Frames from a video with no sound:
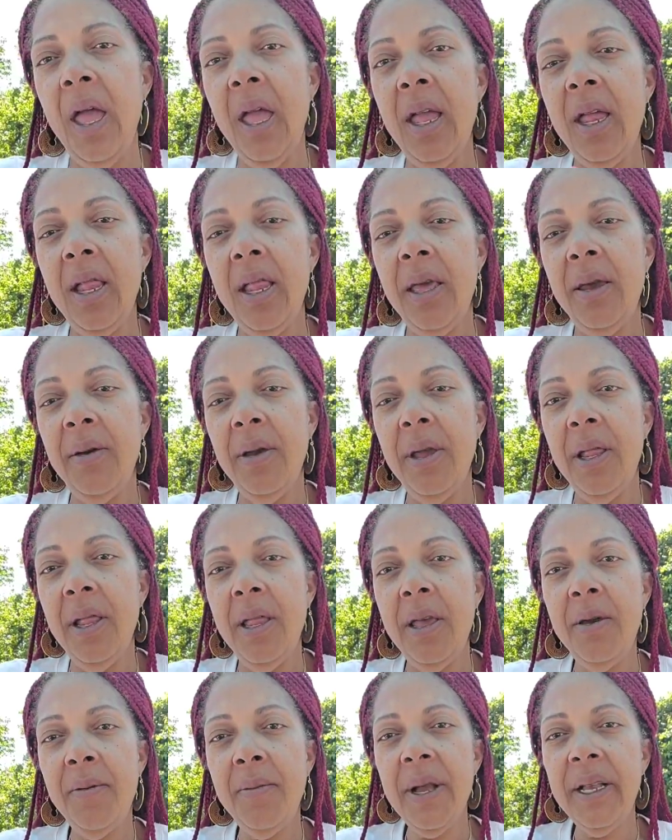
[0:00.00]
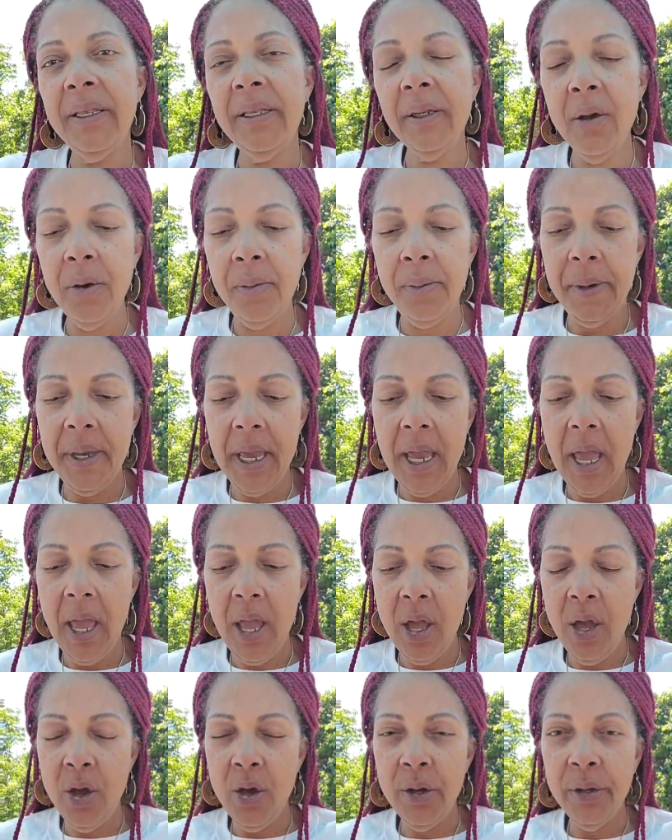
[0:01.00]
Hello, hello, my
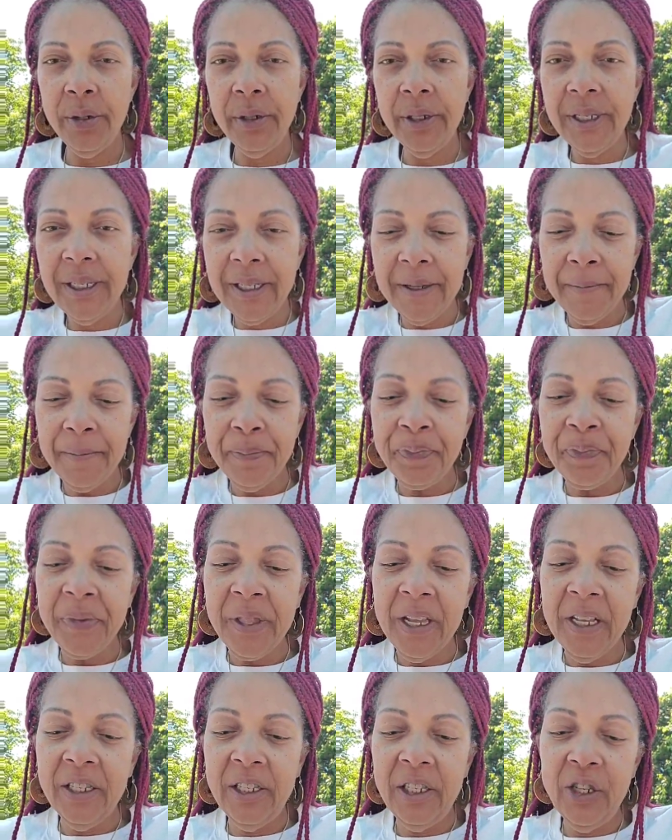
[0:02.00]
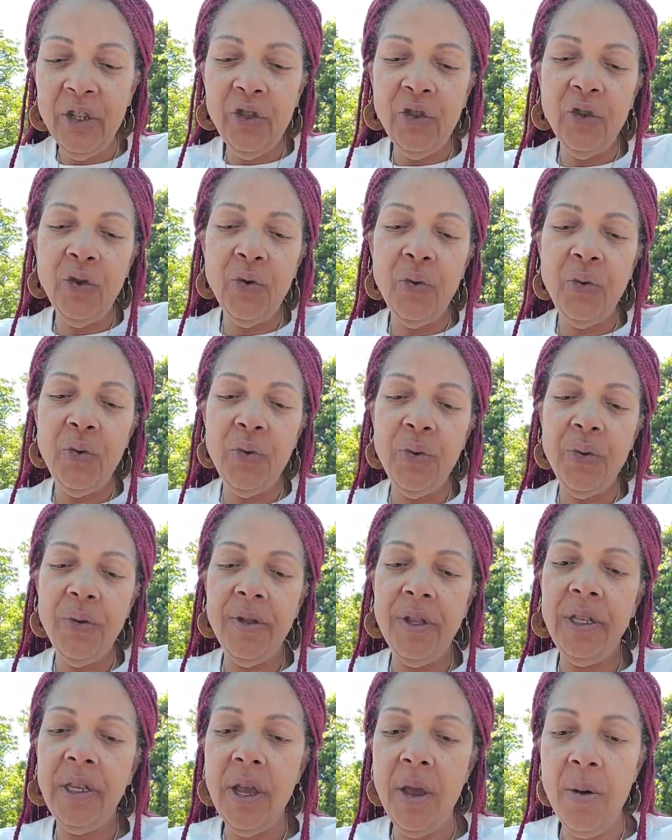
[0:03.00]
Scorpios. This is your
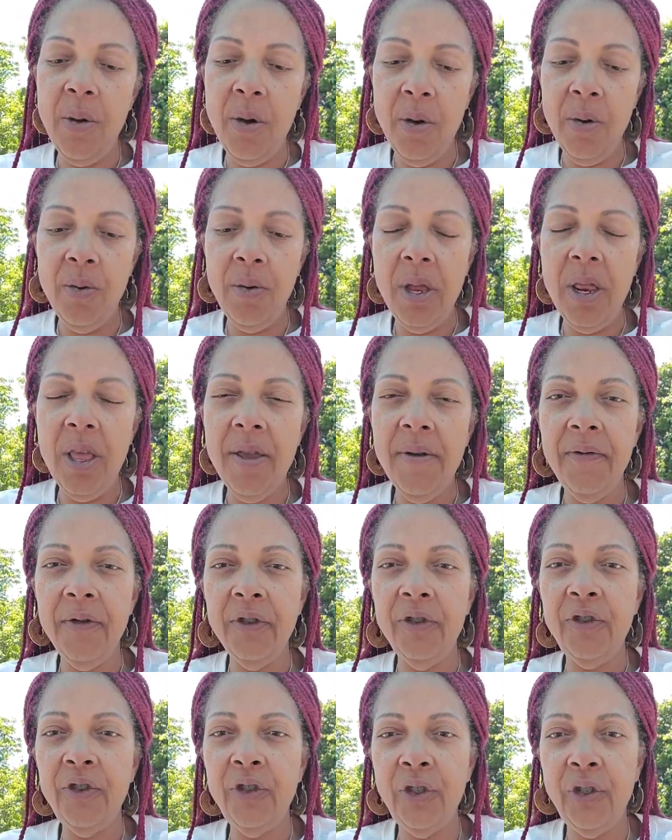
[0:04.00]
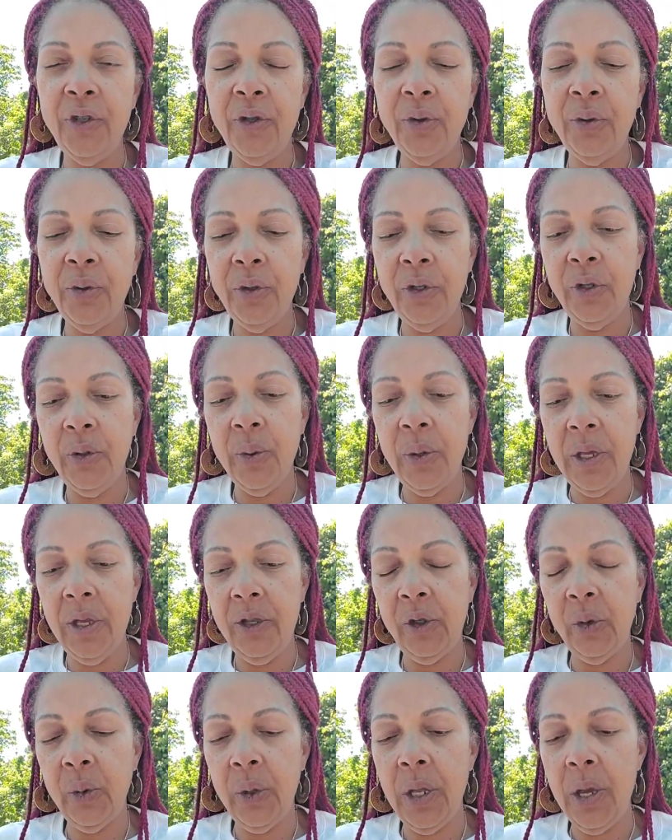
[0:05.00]
tarot reading for June
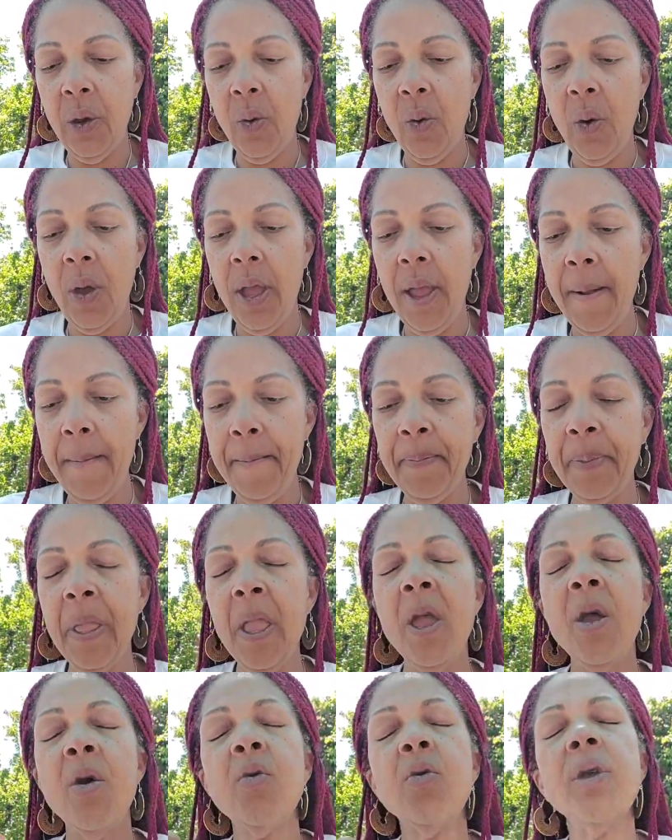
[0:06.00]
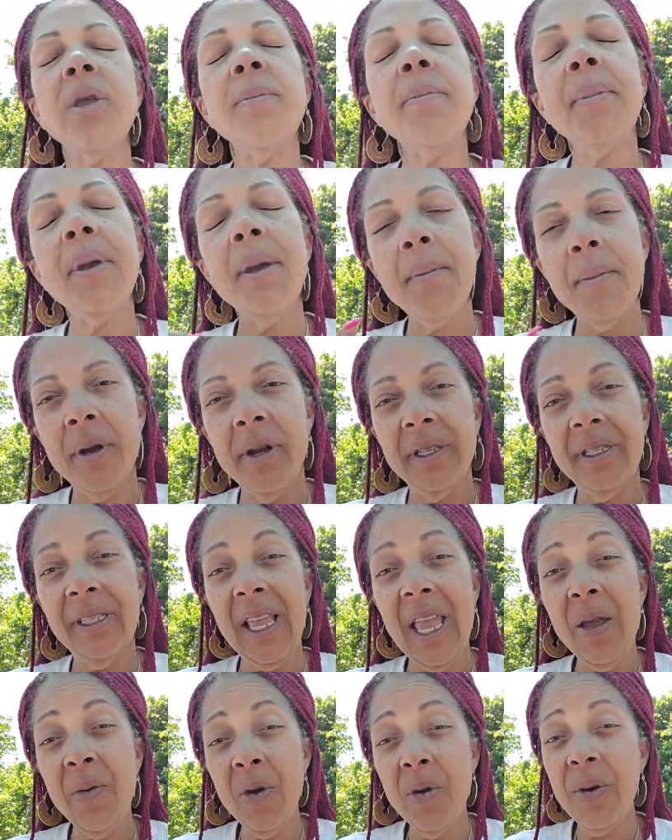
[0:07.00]
2021. Remember,
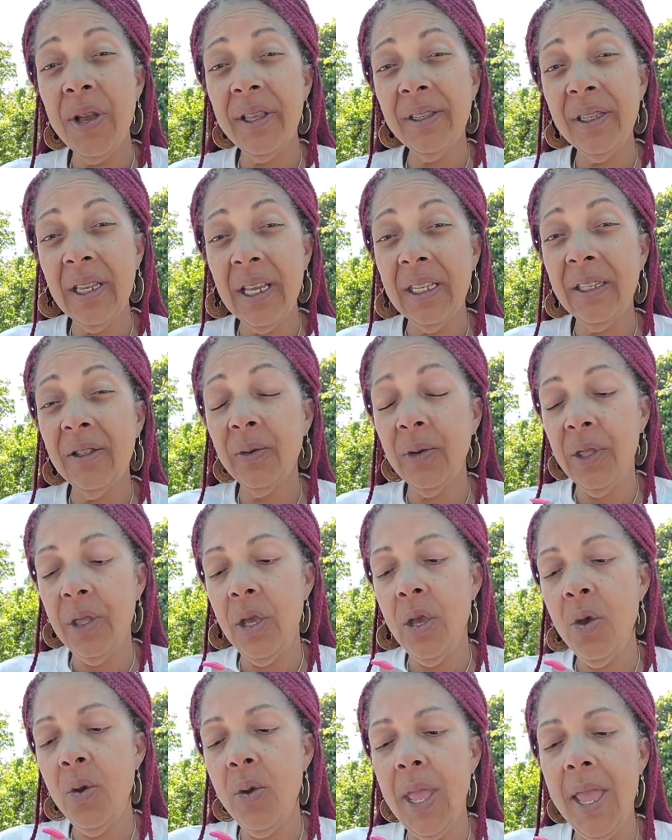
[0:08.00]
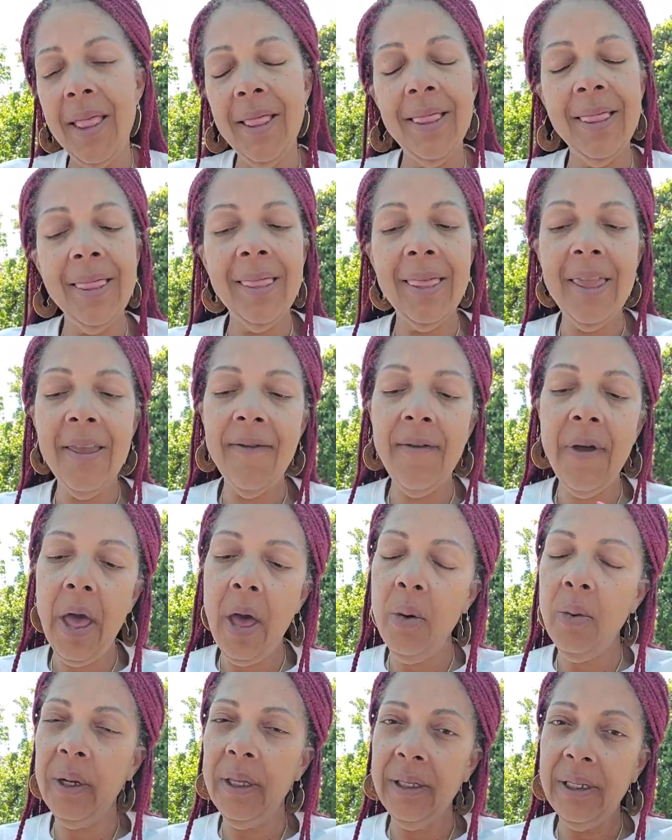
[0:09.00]
take what resonates with you and leave
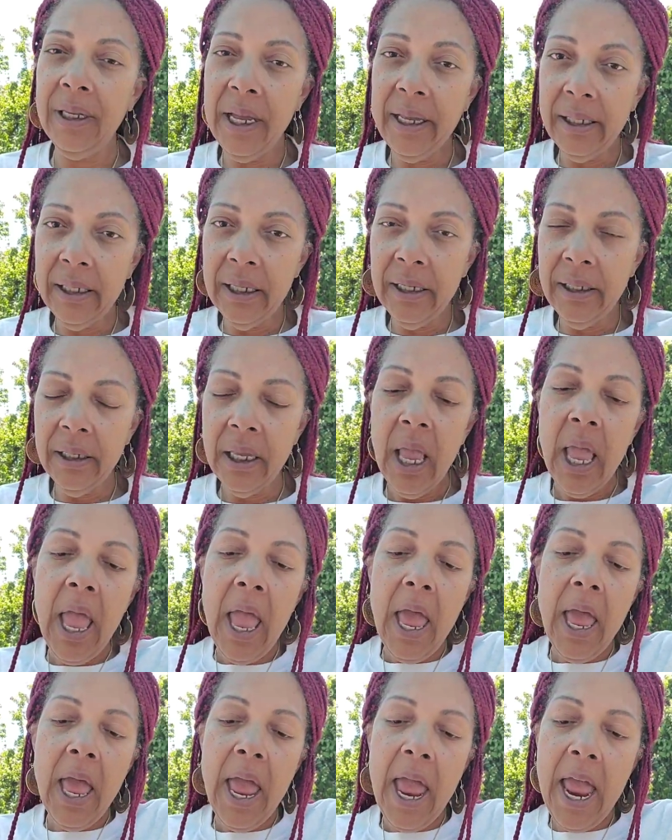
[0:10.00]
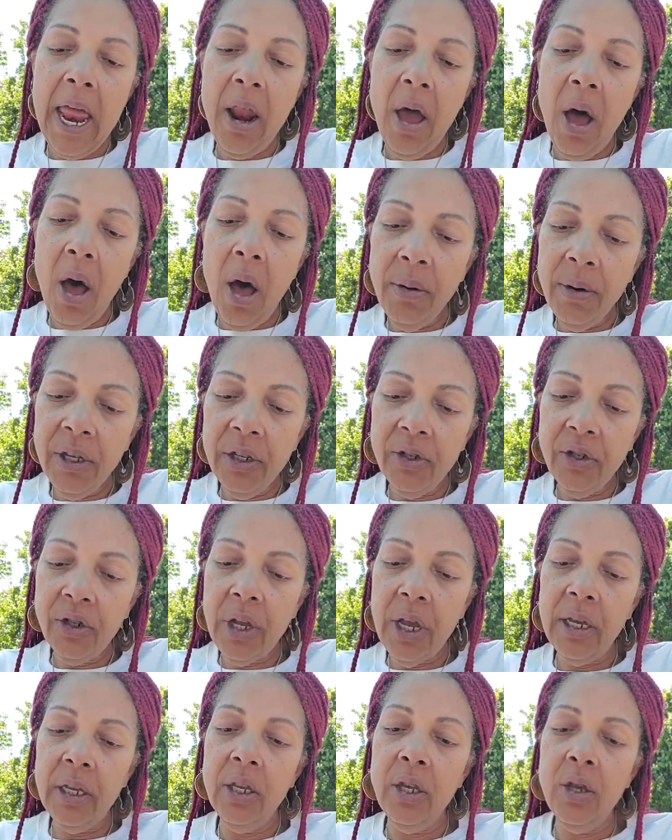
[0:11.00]
out what doesn't. And always
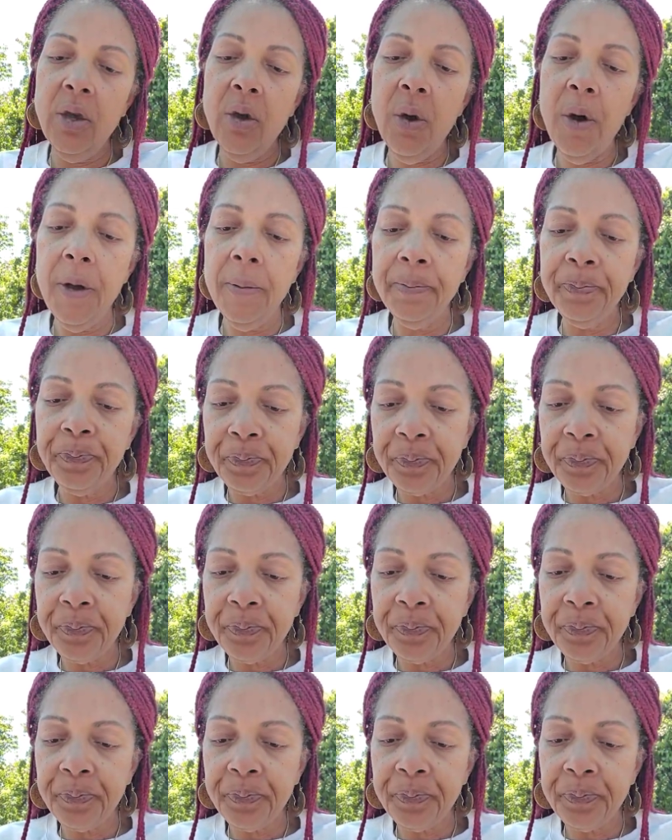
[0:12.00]
check your